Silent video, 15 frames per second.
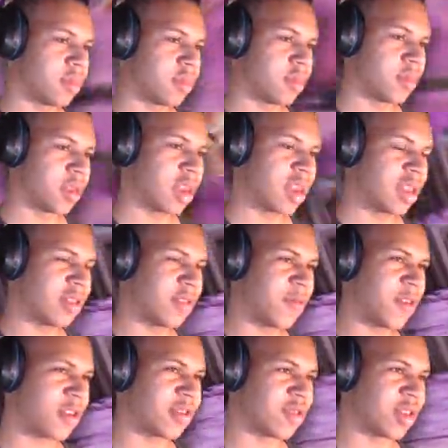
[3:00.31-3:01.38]
Okay, so
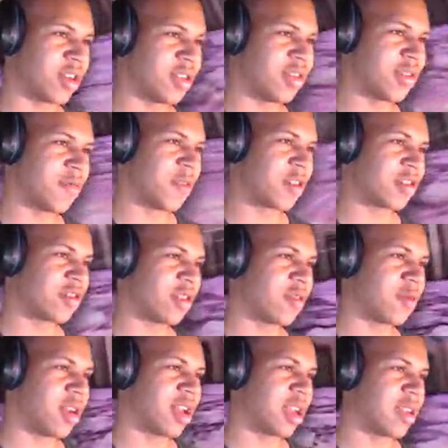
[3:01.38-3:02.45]
far so good, so far so good.
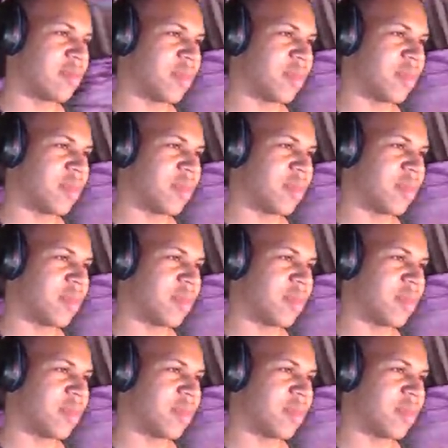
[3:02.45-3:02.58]
We're not getting